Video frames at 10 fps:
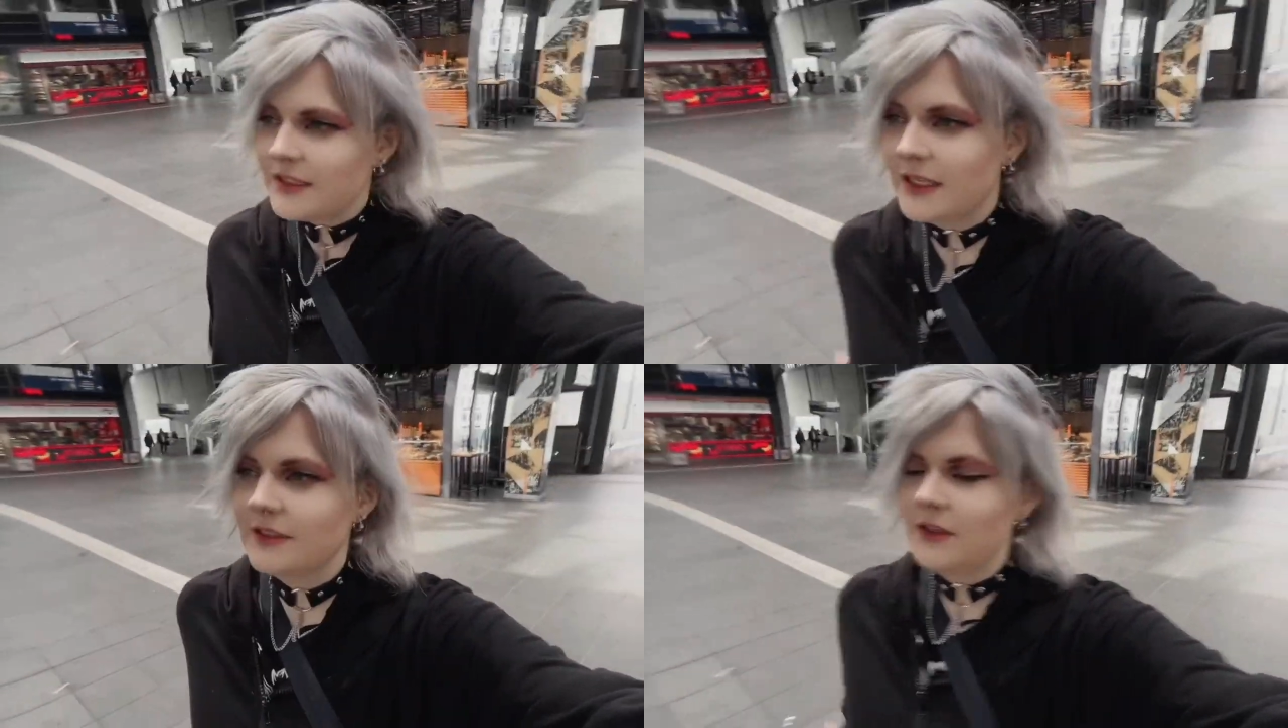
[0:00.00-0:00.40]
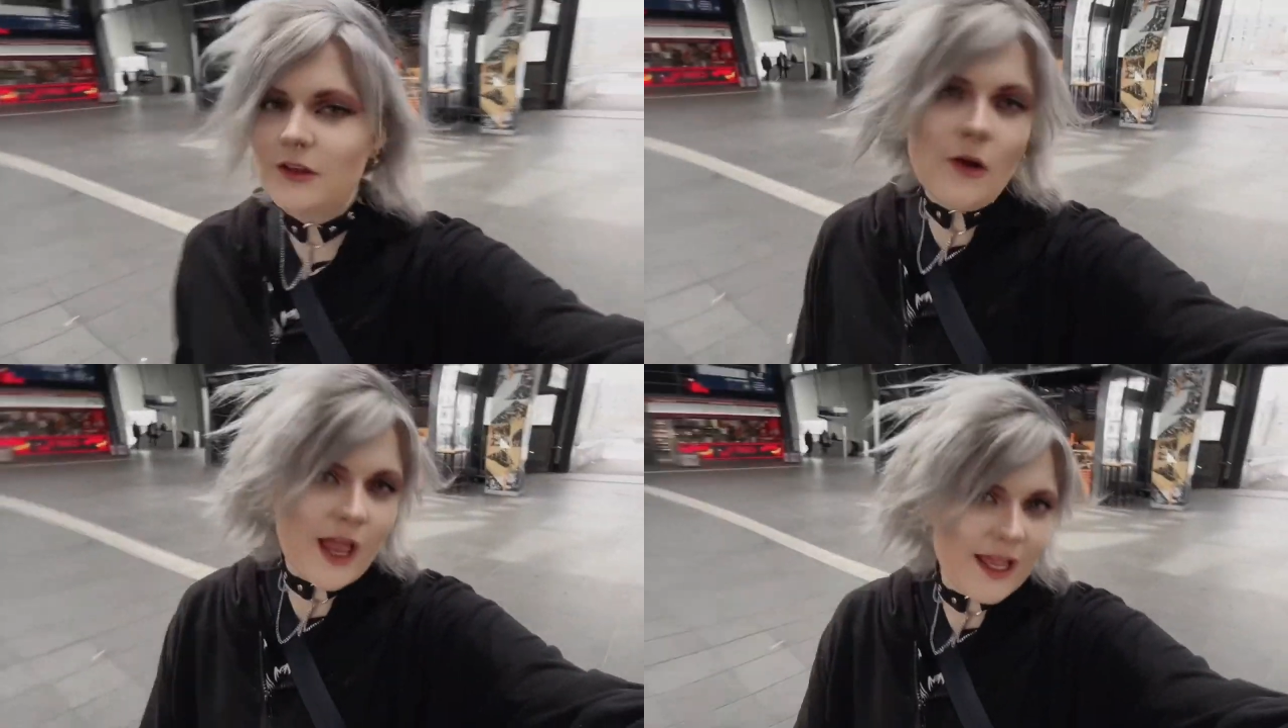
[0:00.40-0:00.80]
that
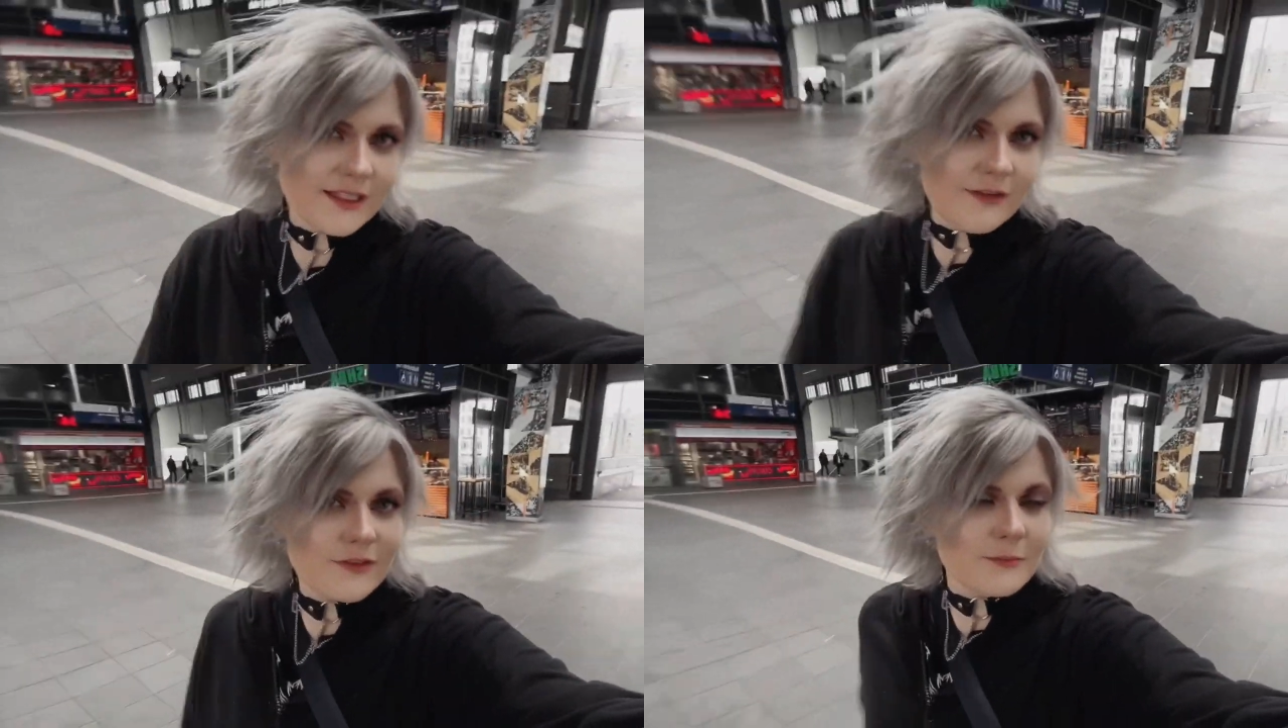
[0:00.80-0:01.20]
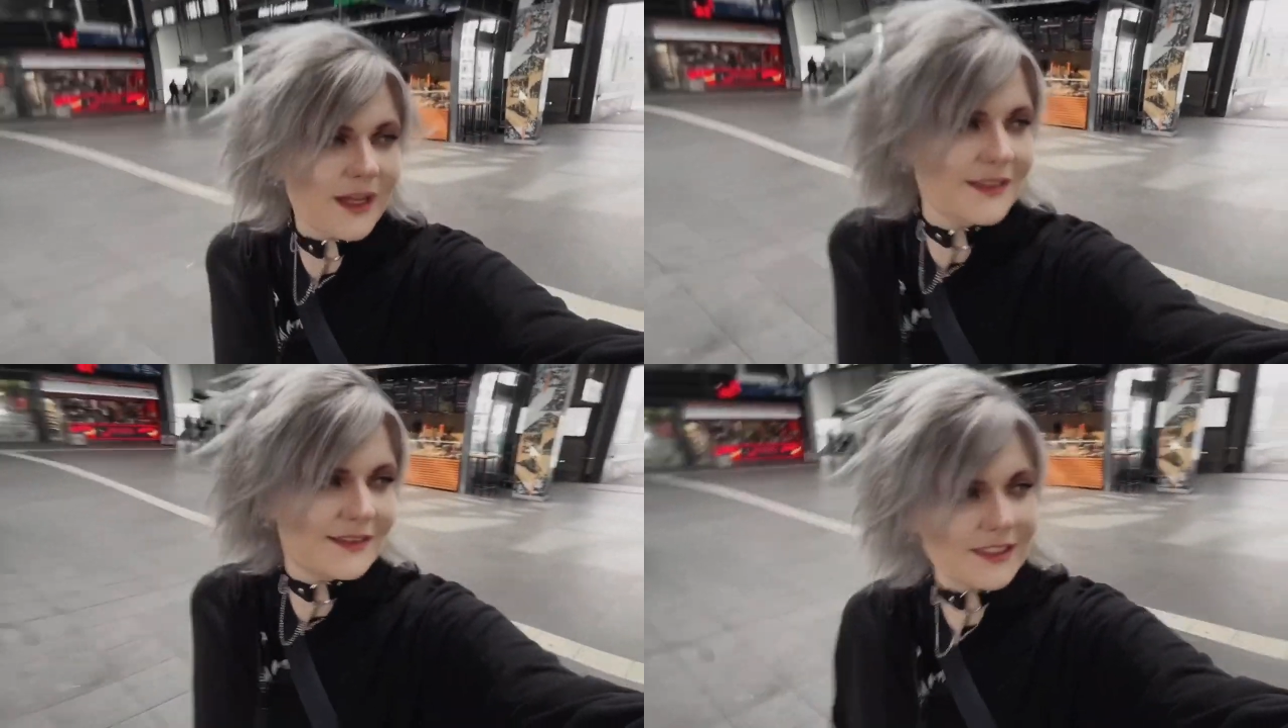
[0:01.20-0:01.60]
you can't even
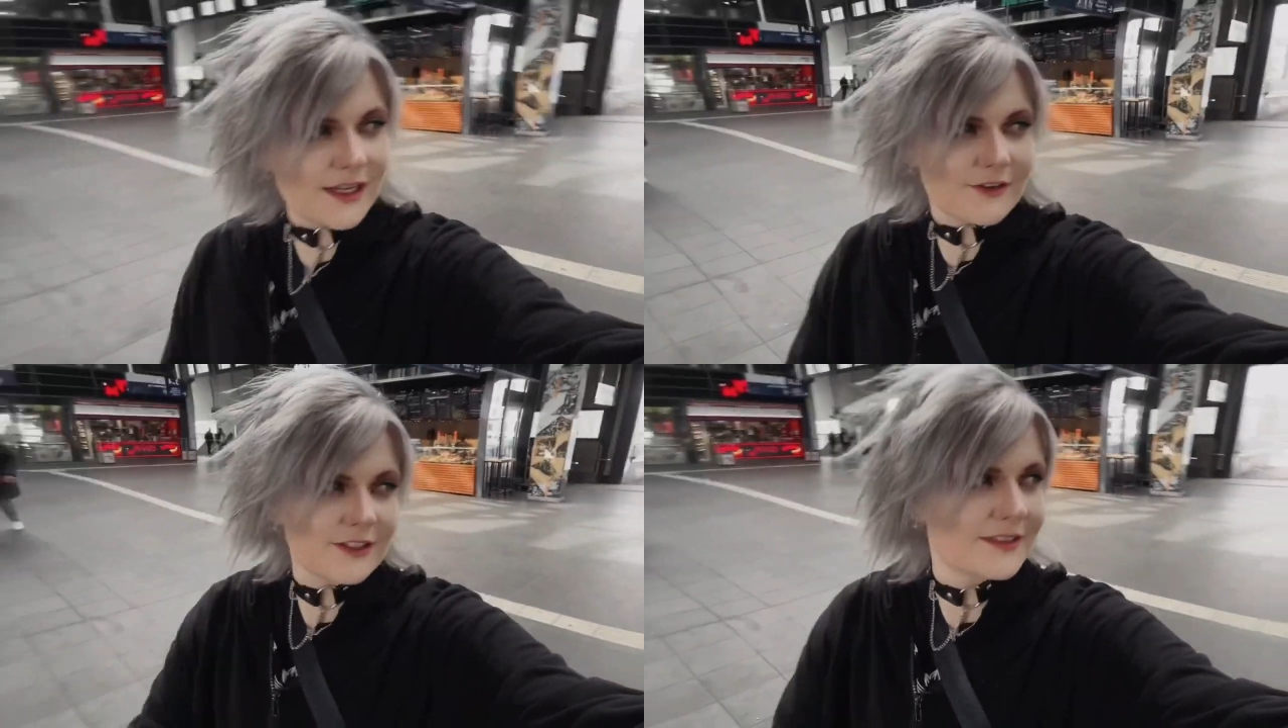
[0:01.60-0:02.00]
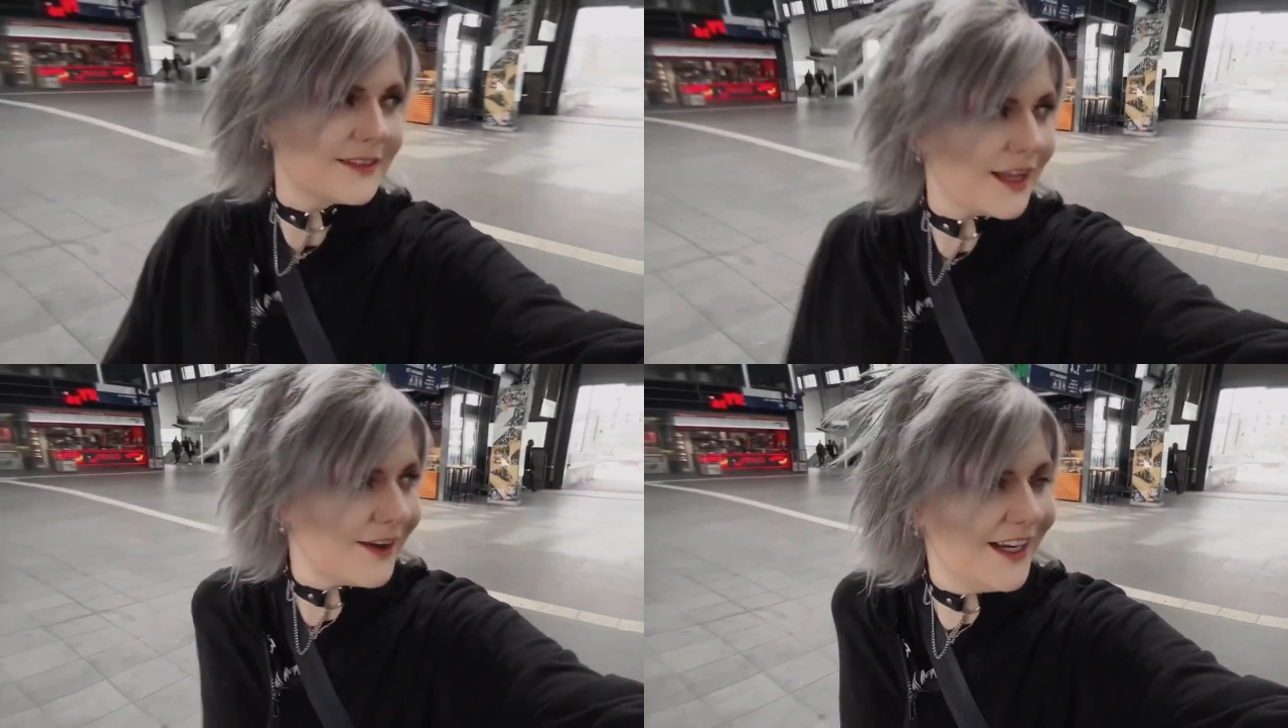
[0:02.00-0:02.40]
buy cigarettes
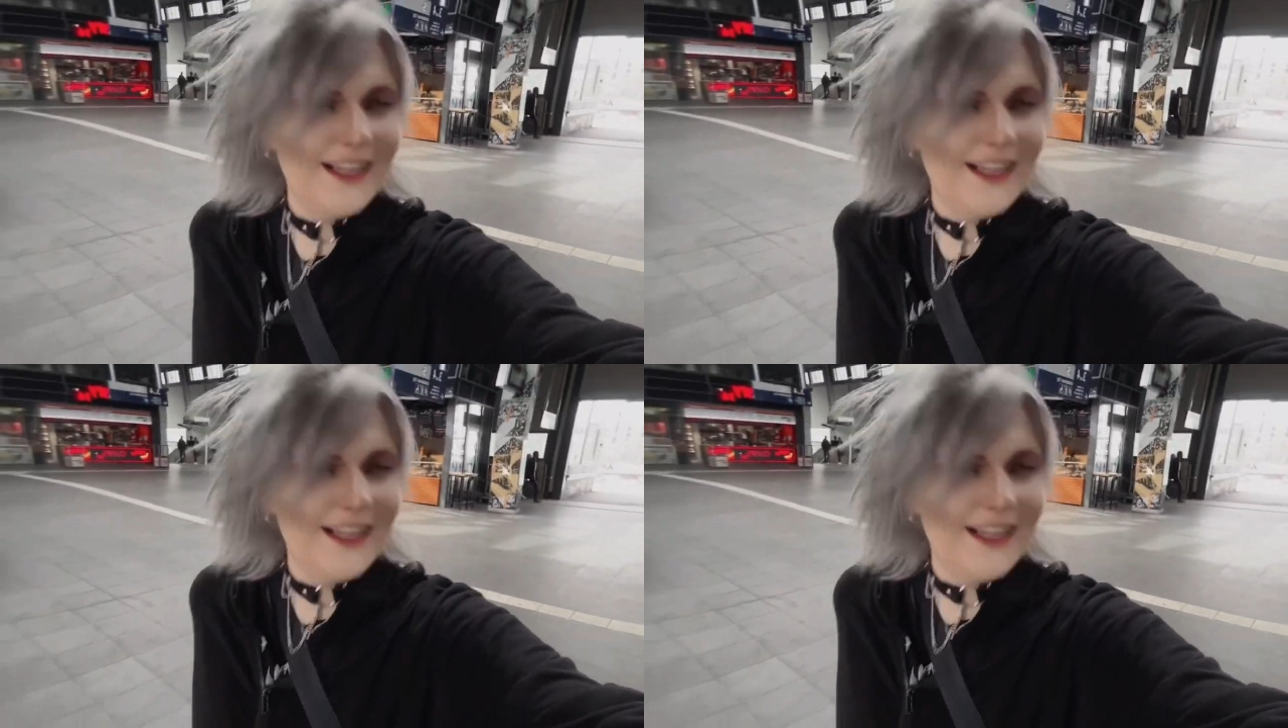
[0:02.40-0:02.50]
there,